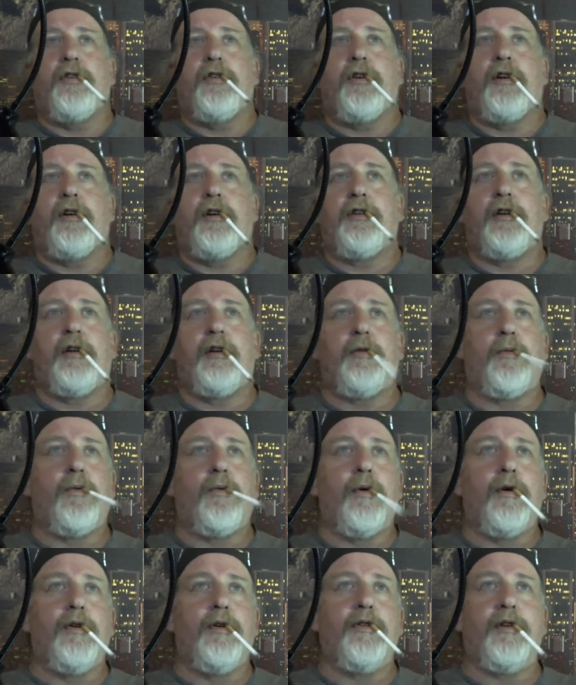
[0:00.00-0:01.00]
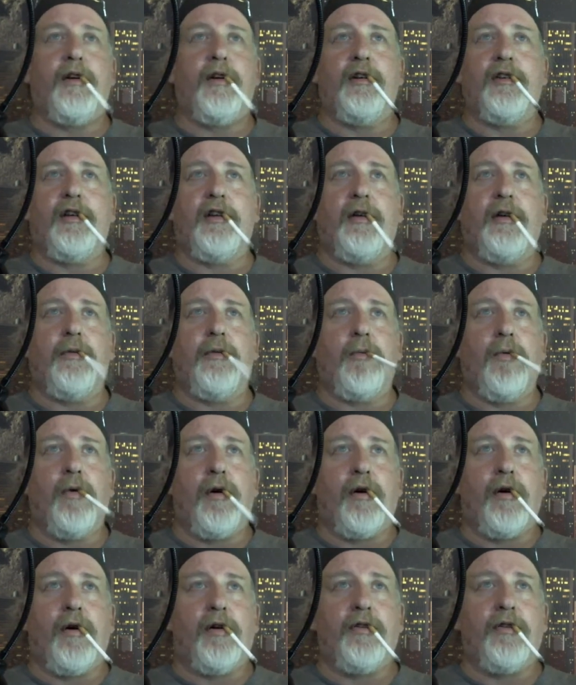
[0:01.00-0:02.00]
and it's getting worse, and it's getting
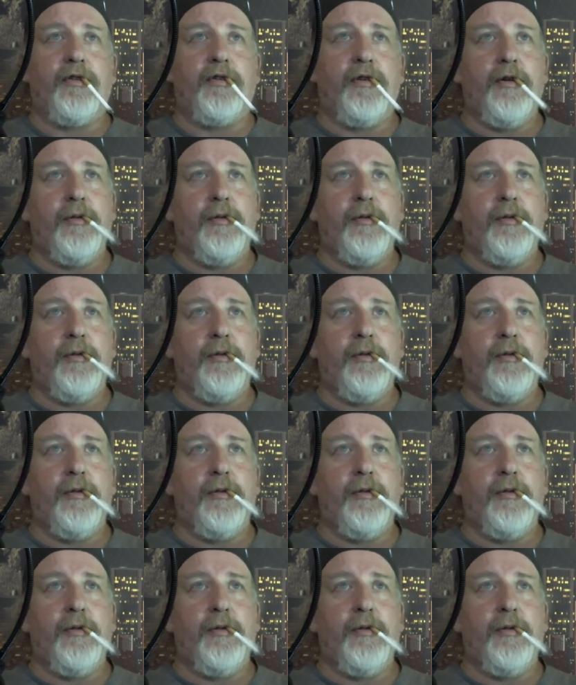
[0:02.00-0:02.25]
worse.